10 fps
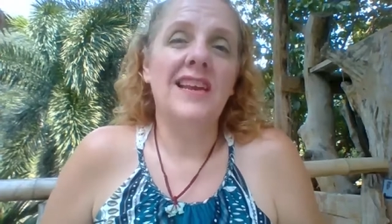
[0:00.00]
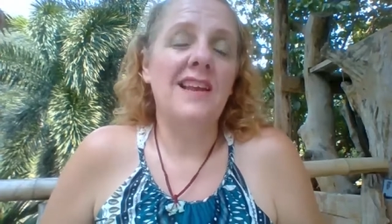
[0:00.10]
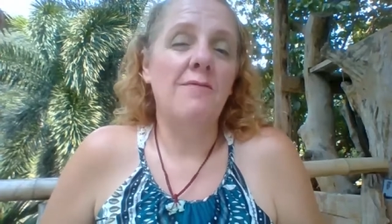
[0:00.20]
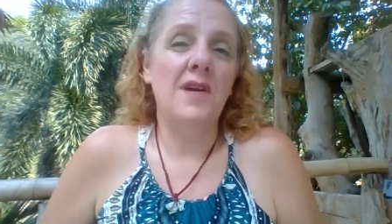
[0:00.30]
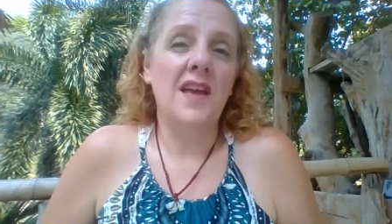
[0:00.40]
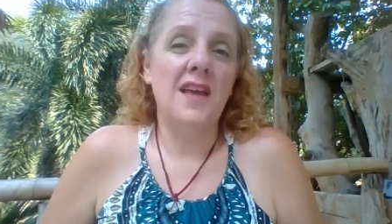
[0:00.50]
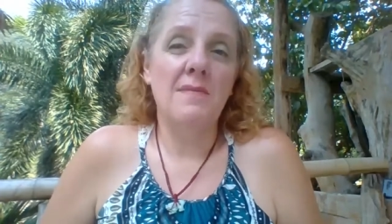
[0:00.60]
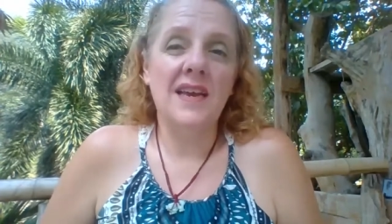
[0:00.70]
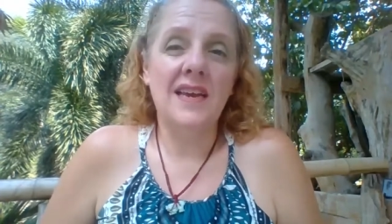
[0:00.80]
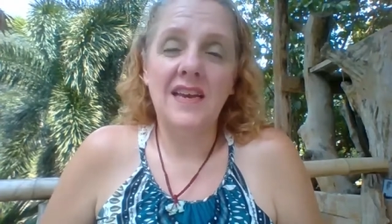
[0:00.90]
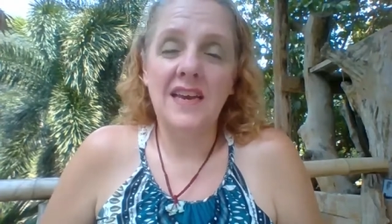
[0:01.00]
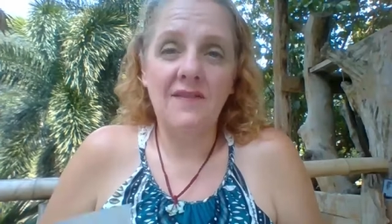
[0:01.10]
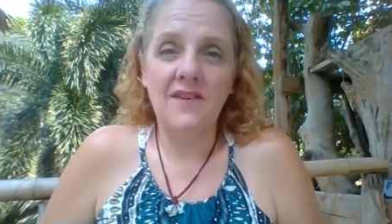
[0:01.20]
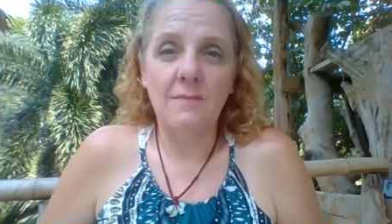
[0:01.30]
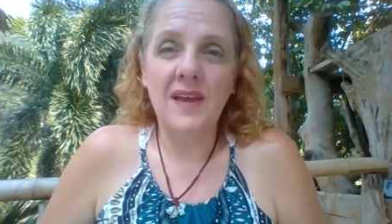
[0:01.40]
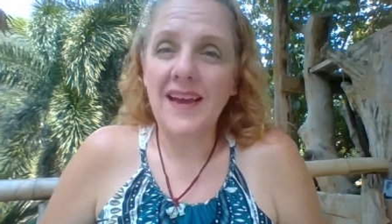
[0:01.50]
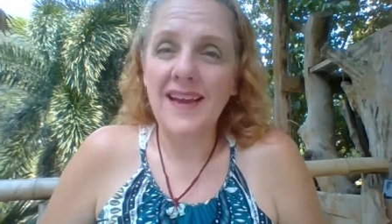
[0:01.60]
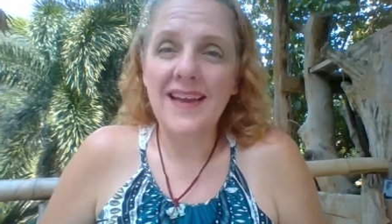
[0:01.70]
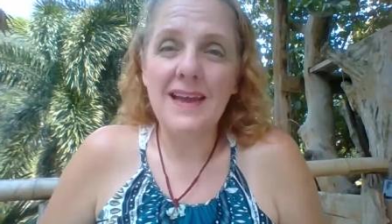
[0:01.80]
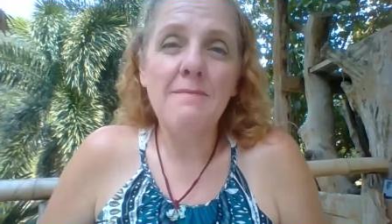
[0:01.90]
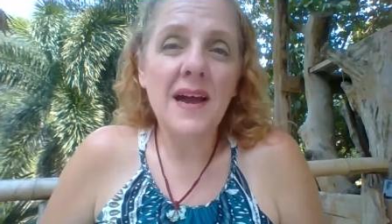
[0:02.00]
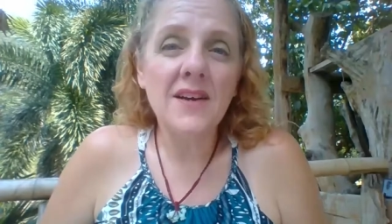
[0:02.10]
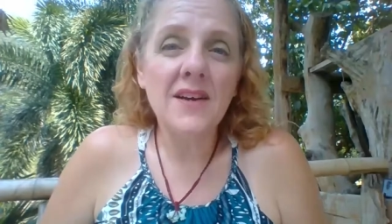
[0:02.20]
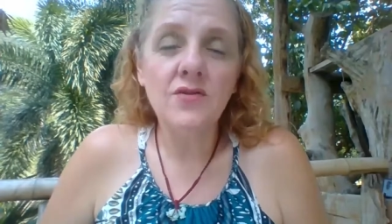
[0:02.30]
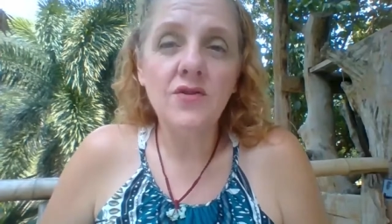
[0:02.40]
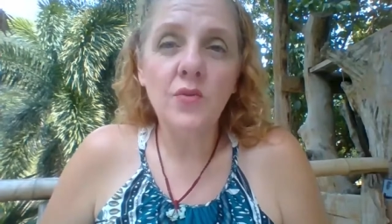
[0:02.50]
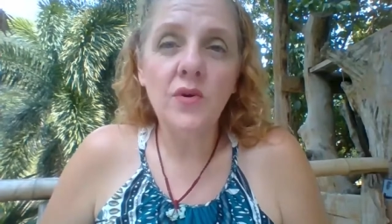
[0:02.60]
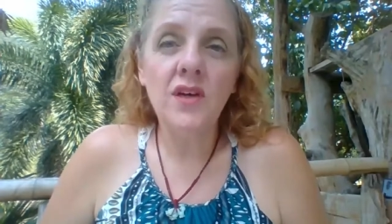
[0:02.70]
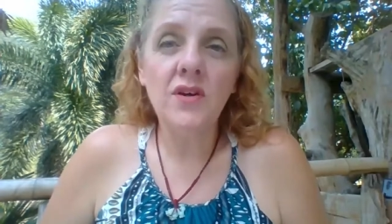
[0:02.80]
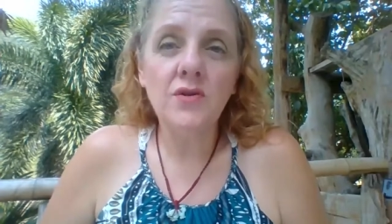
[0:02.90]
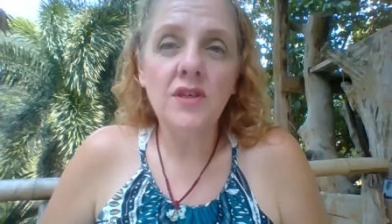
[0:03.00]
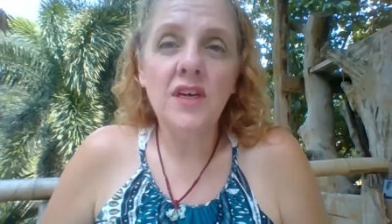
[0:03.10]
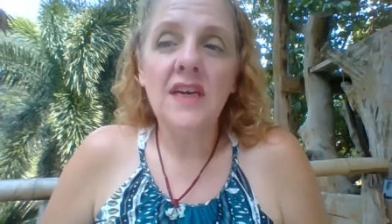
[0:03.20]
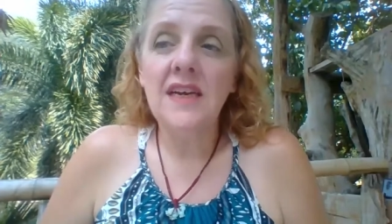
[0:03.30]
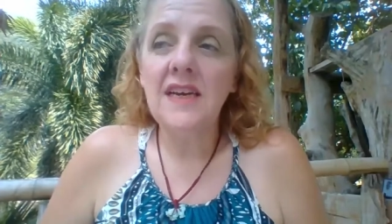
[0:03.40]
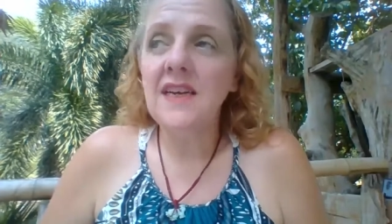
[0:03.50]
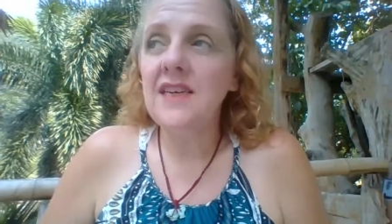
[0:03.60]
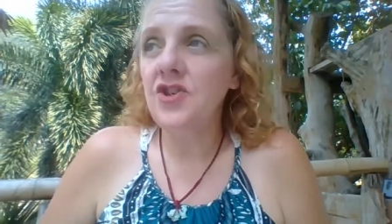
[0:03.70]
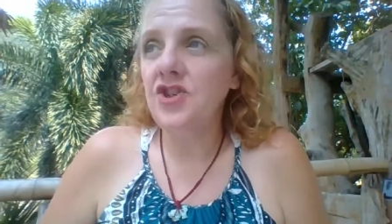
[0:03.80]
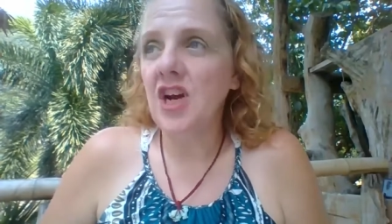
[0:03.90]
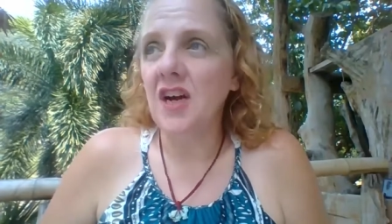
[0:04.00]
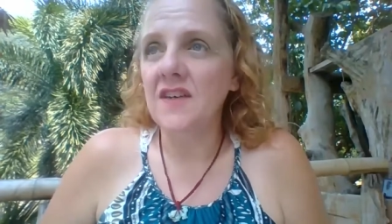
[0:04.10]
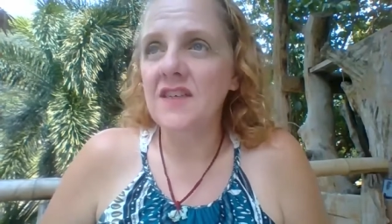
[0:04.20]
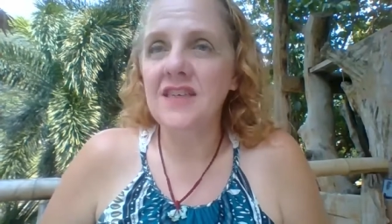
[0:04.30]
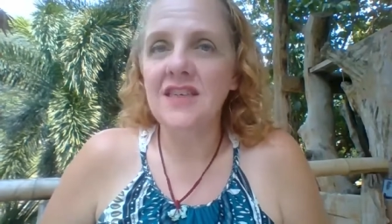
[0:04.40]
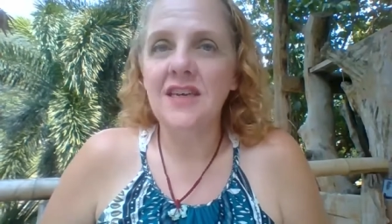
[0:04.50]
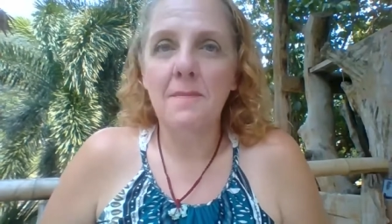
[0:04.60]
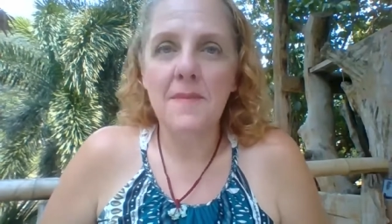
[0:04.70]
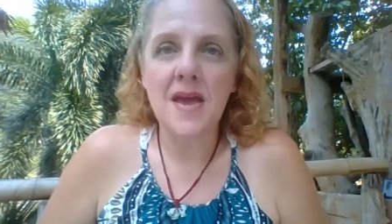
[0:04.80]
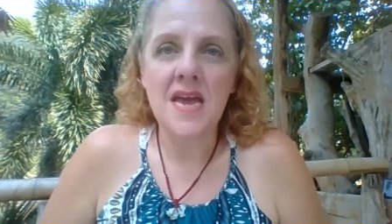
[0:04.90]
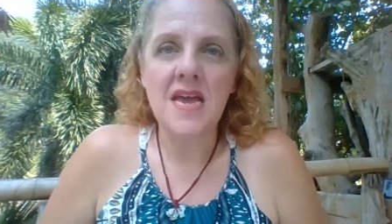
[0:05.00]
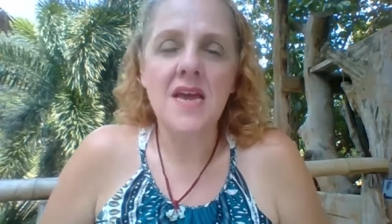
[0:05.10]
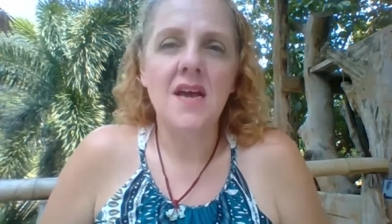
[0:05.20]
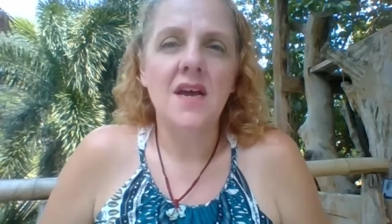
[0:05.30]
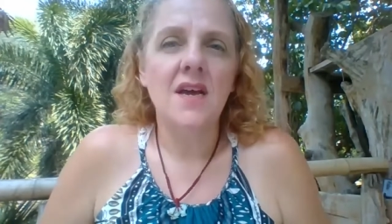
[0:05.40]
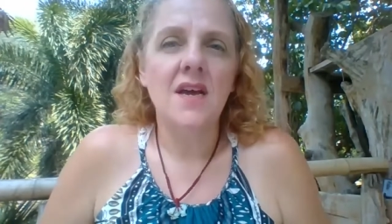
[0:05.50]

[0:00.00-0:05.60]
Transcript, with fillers: leave me making even a bigger impact on the world. It is just me